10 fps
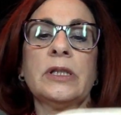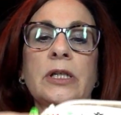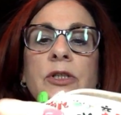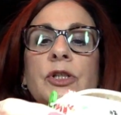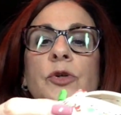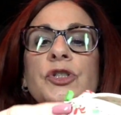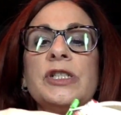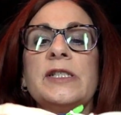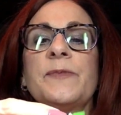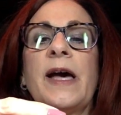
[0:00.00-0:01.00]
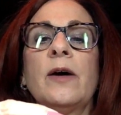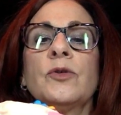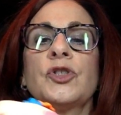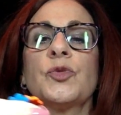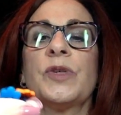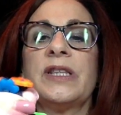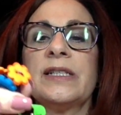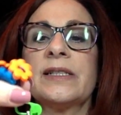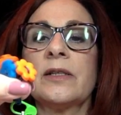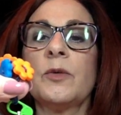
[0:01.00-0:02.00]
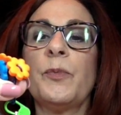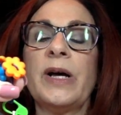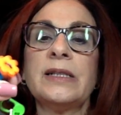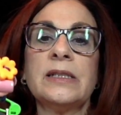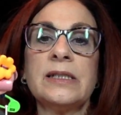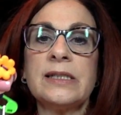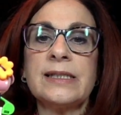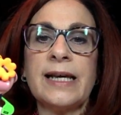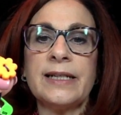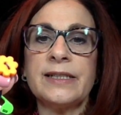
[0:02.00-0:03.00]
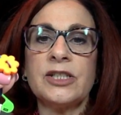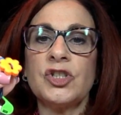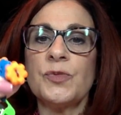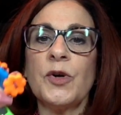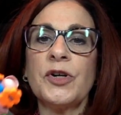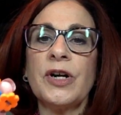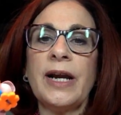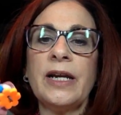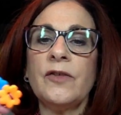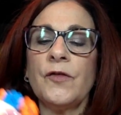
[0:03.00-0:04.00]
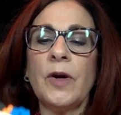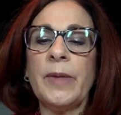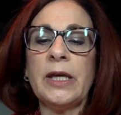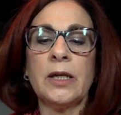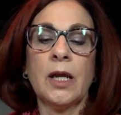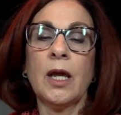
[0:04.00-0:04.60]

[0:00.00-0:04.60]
little notions pouch with these little buttons and a stitch marker hanging from it.